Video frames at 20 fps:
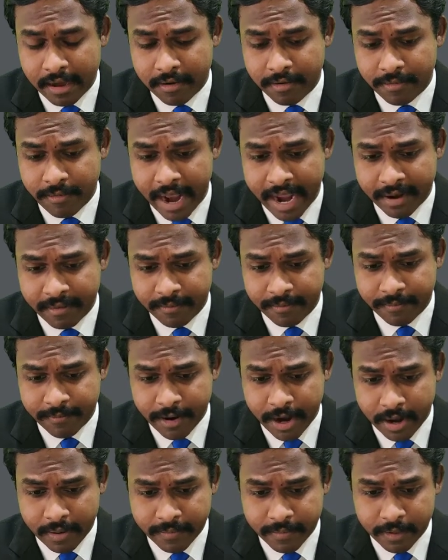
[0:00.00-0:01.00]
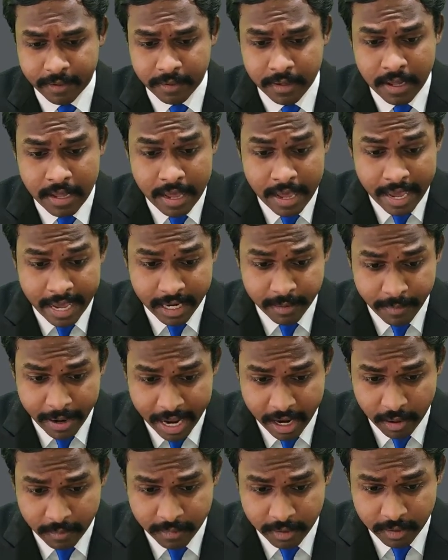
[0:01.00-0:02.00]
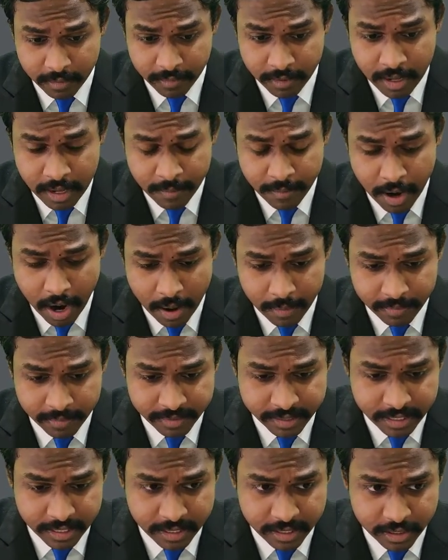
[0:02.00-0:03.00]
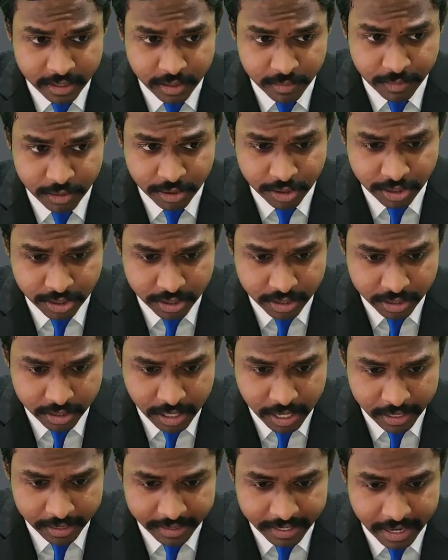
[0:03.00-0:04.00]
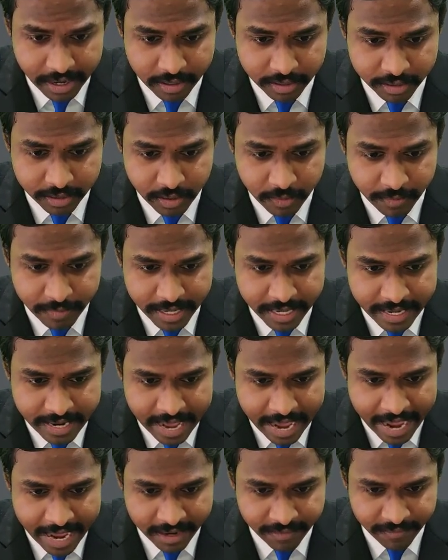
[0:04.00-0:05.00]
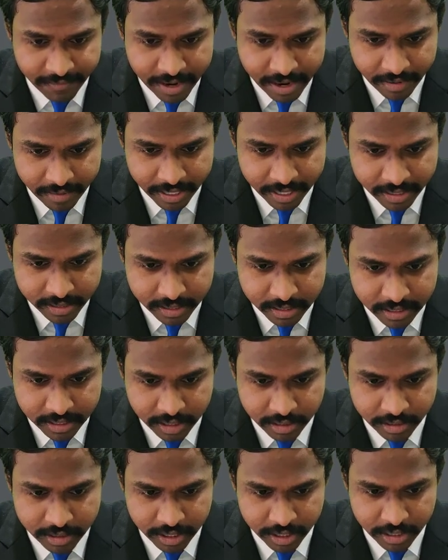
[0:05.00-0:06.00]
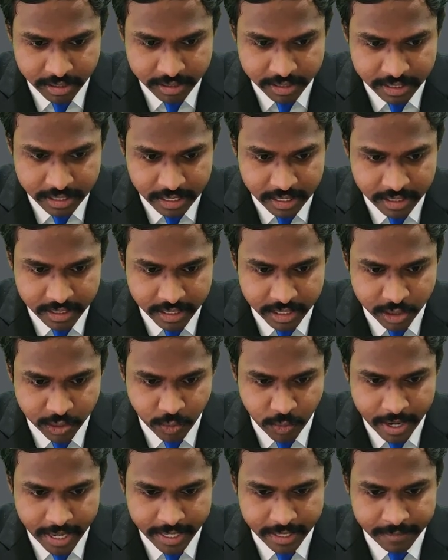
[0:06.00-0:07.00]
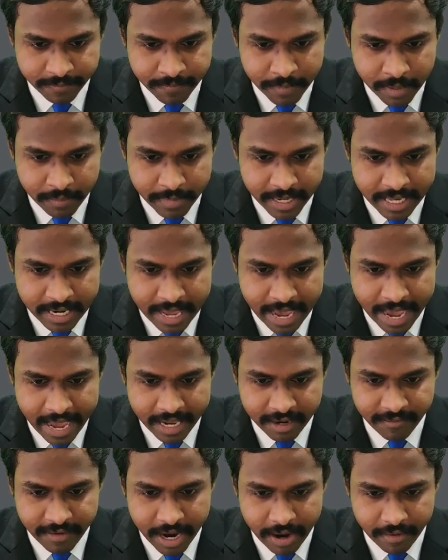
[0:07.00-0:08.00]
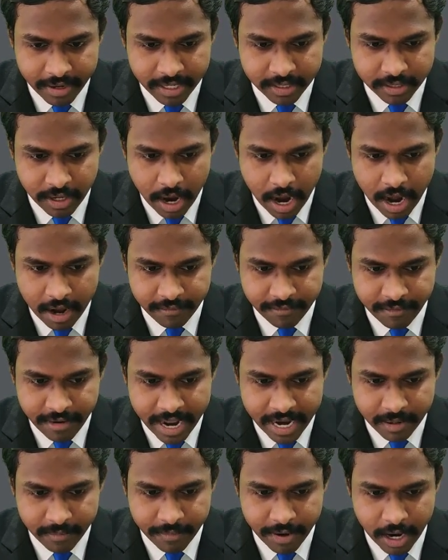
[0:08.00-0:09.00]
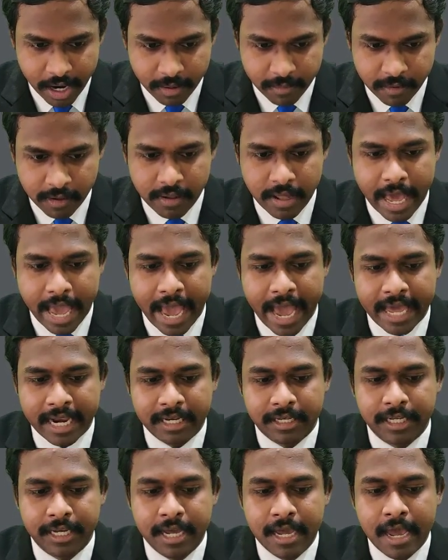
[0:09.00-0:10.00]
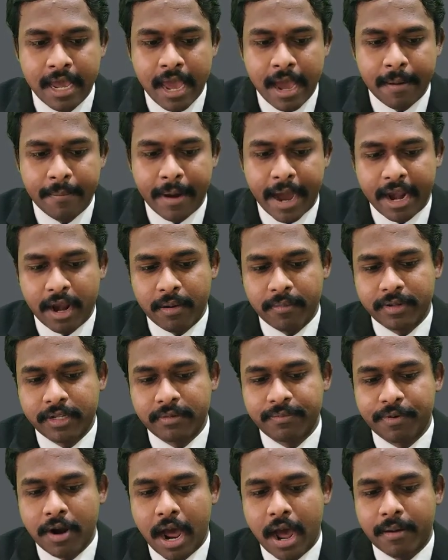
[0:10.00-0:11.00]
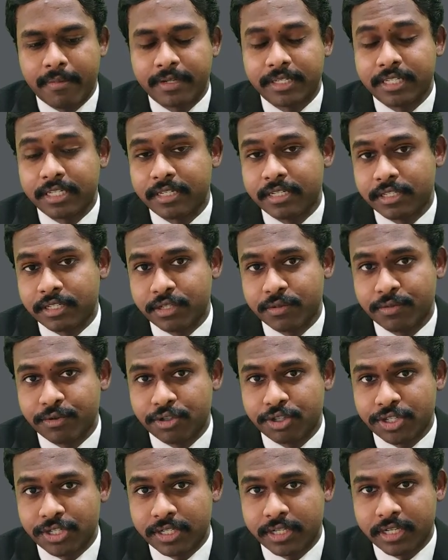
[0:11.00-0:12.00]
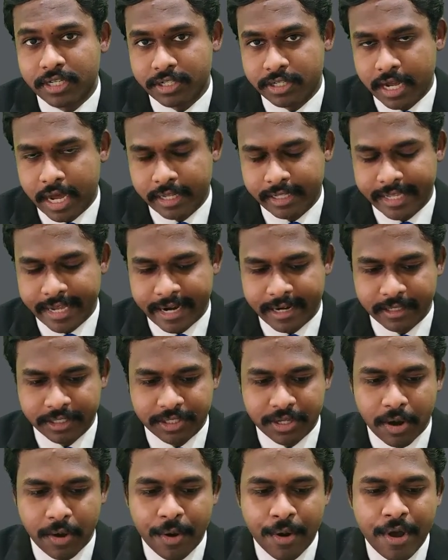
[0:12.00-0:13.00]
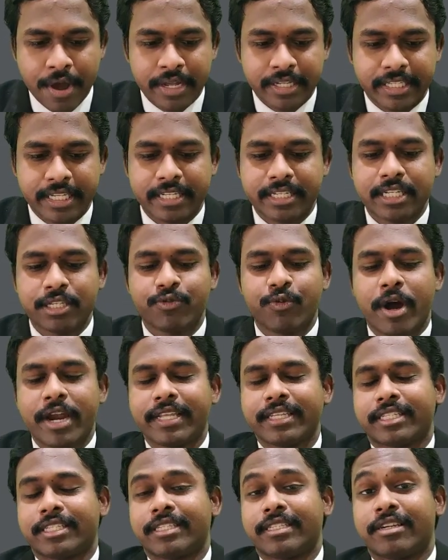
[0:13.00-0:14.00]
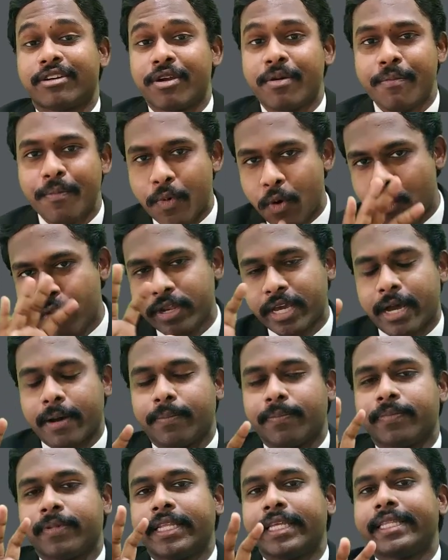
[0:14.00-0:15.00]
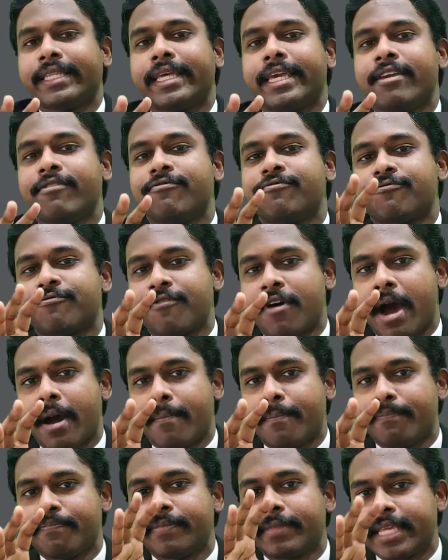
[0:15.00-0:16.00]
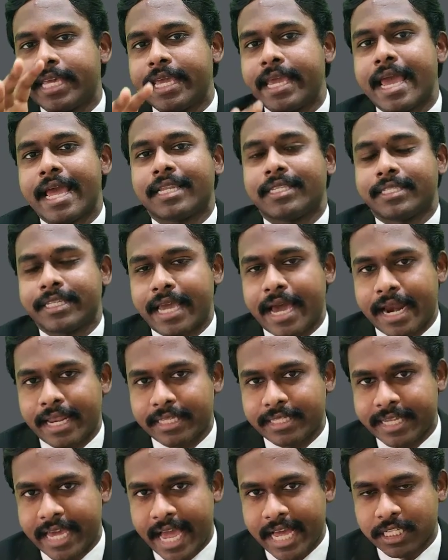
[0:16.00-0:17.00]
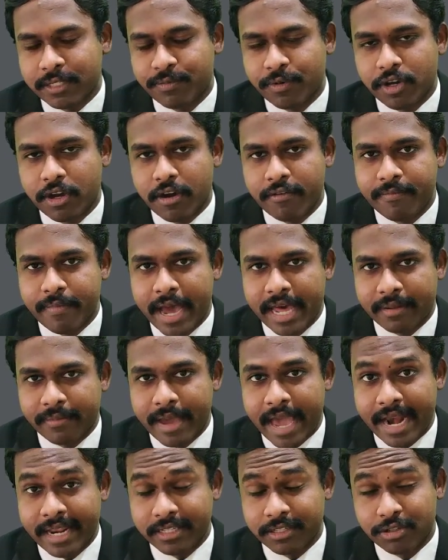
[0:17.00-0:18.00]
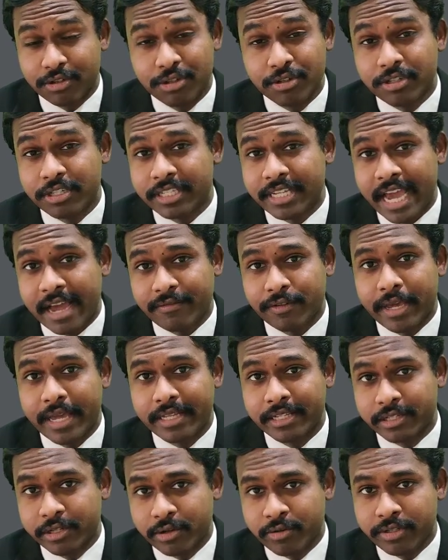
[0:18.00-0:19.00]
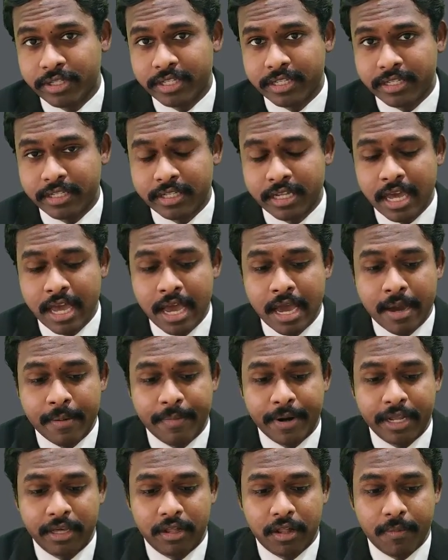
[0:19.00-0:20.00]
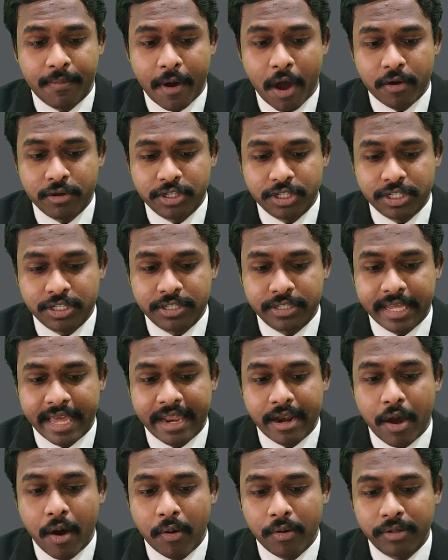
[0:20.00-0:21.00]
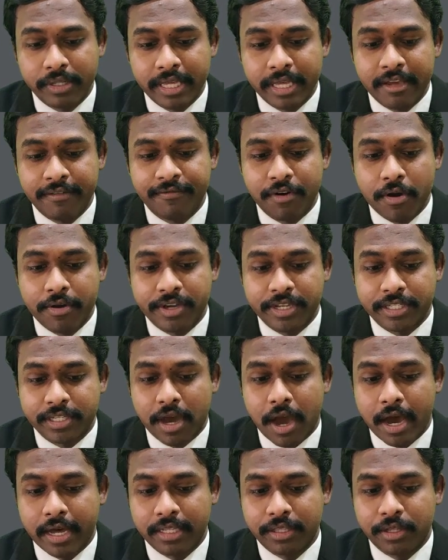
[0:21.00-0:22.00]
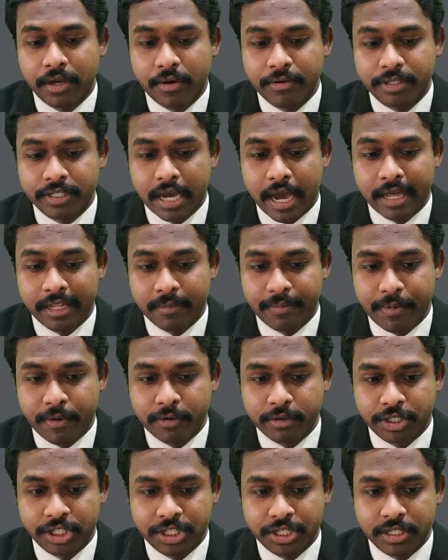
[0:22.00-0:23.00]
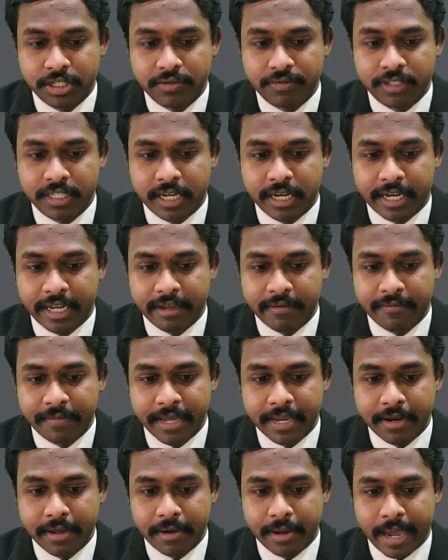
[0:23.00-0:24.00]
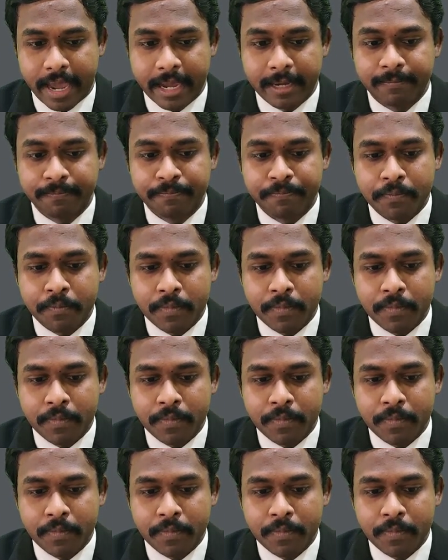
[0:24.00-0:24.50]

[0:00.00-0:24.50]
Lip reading: random variable and binomial probability distribution is not there. So mean and variance, as you can see, this one, mean and variance of random variable and binomial probability distribution is not there. So this is what is removed completely from the NCERT textbook of mathematics. So you just have to exclude this particular portions and only focus on those other portions which are given. Okay.